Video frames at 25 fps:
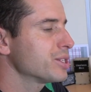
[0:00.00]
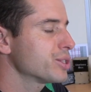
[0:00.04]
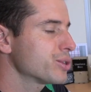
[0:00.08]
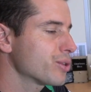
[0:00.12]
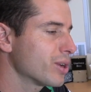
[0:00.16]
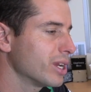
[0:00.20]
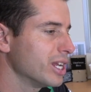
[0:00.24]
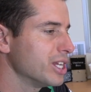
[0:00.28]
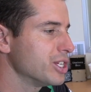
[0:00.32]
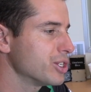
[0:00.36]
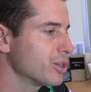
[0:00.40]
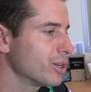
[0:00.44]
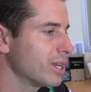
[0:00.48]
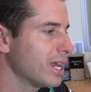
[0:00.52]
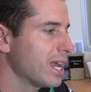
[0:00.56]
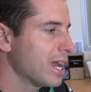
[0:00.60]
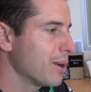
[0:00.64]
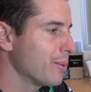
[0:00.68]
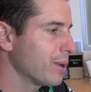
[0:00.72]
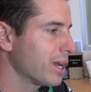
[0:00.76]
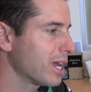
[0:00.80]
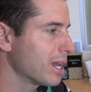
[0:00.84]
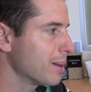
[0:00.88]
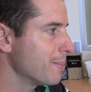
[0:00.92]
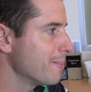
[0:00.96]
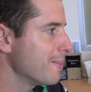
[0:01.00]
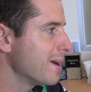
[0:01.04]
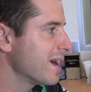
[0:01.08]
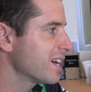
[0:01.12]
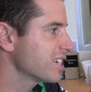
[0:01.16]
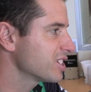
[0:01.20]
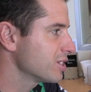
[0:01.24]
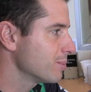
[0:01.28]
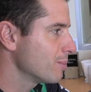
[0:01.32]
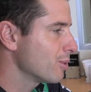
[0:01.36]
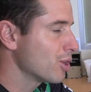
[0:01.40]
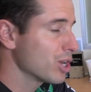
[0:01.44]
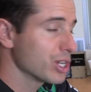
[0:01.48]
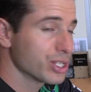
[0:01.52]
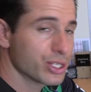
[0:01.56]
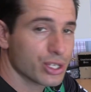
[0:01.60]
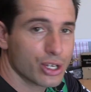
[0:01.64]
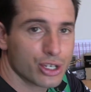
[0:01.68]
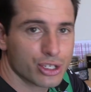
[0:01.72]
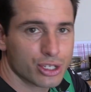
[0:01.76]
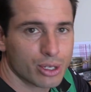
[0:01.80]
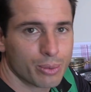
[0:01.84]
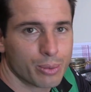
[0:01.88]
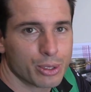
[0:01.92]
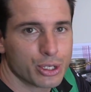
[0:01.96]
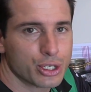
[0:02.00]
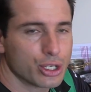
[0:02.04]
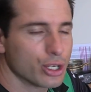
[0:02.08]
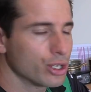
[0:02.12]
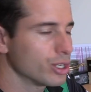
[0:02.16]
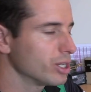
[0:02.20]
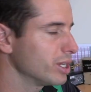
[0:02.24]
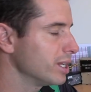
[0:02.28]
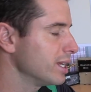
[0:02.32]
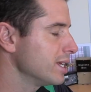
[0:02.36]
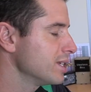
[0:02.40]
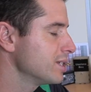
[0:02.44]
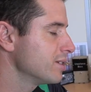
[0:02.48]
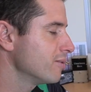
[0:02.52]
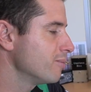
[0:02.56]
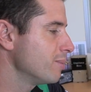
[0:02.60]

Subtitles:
strategy on how we're going to maximise those opportunities